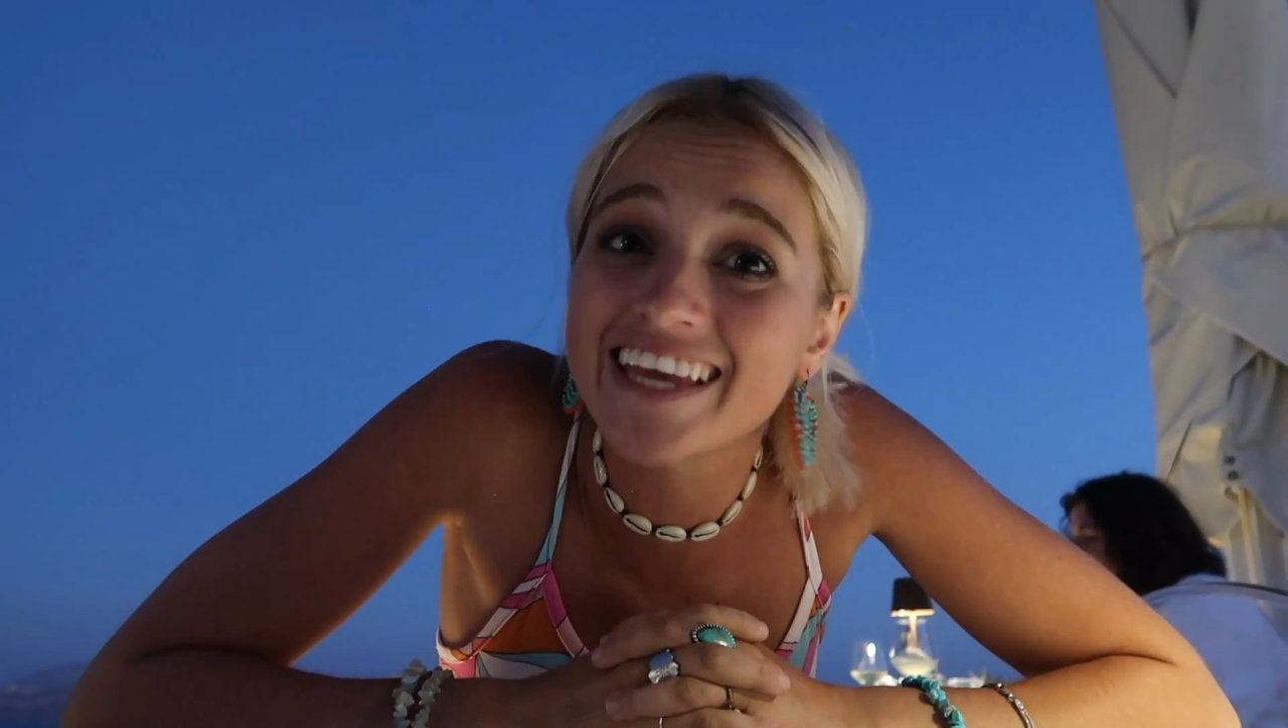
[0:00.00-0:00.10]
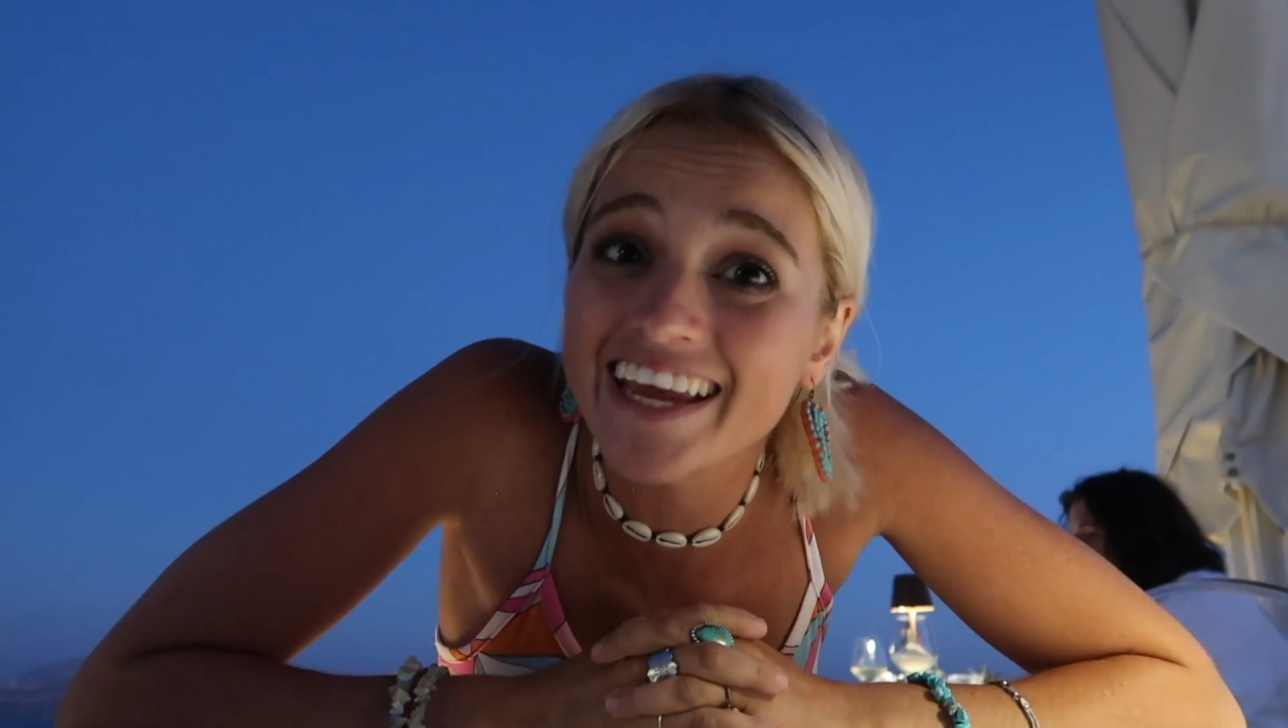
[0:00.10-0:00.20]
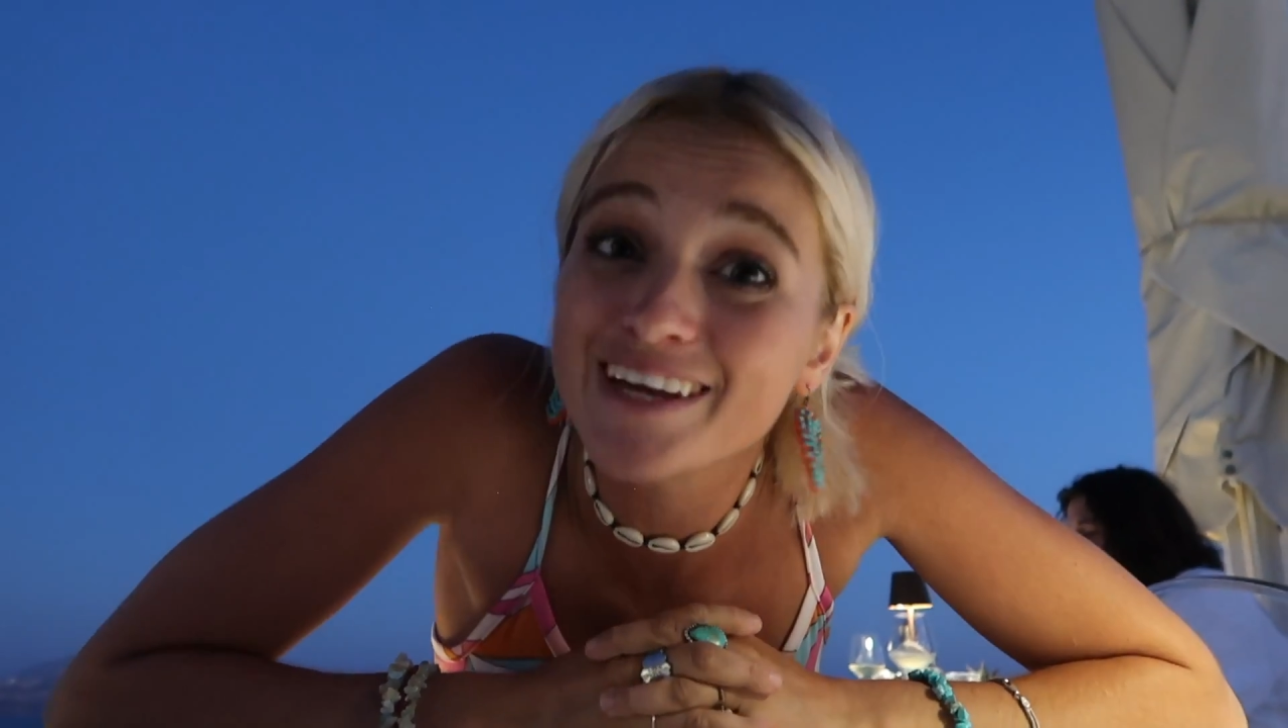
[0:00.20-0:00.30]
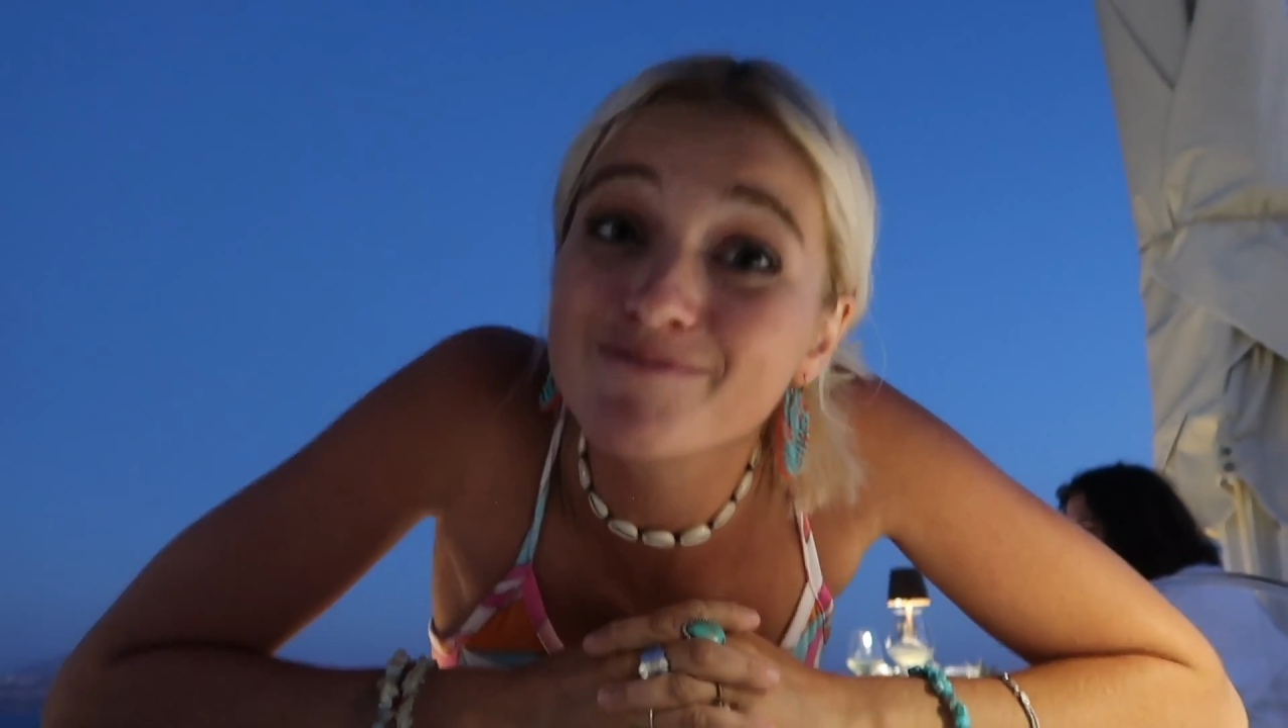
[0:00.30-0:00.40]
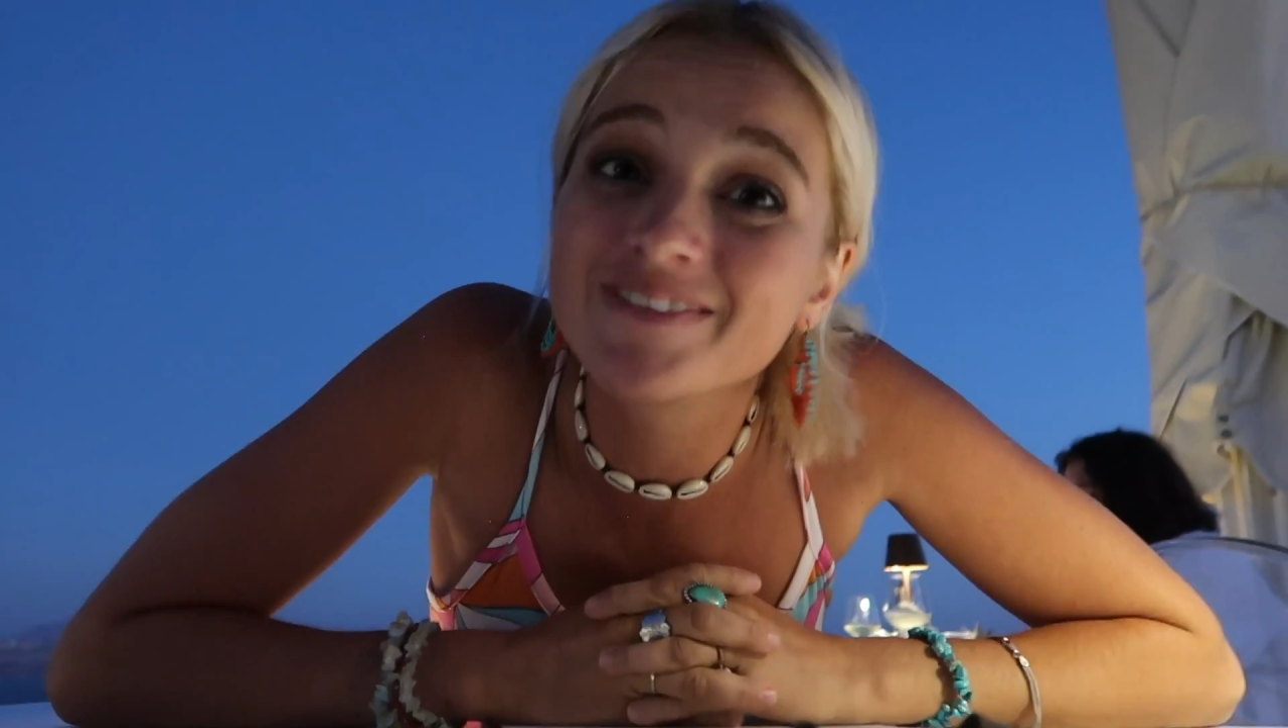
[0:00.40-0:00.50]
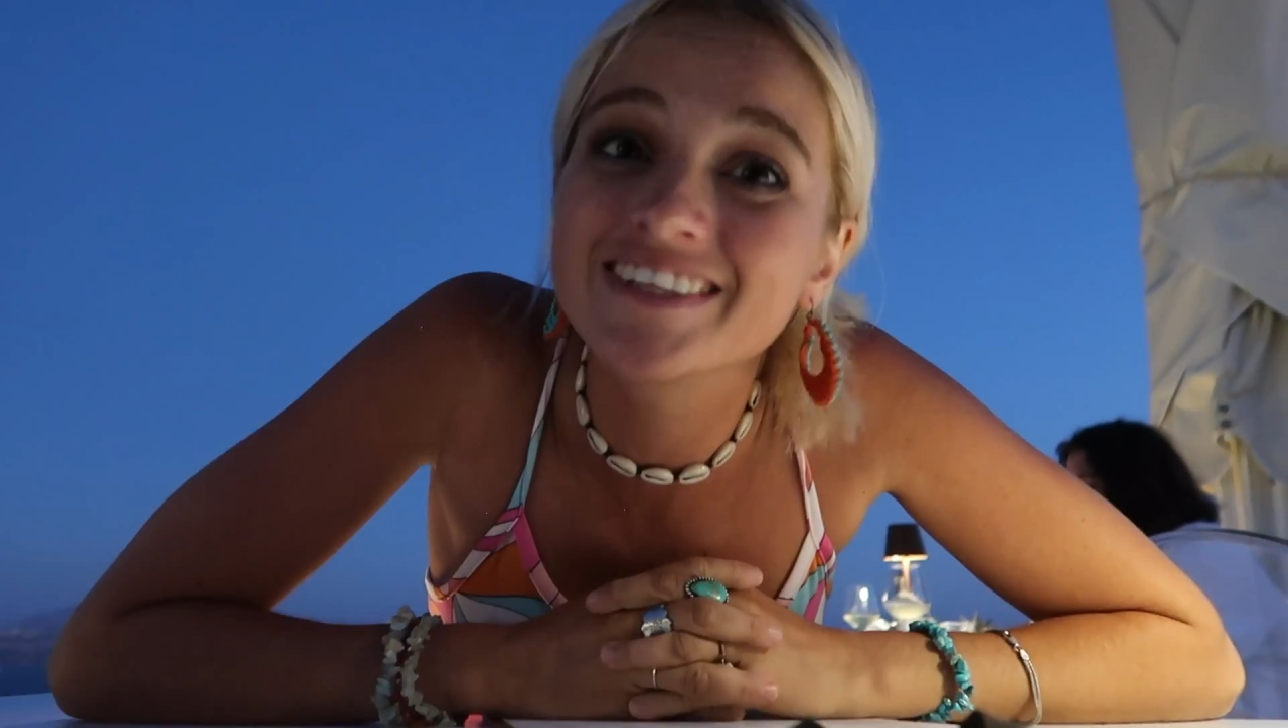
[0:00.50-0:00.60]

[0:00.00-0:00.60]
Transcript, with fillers: came.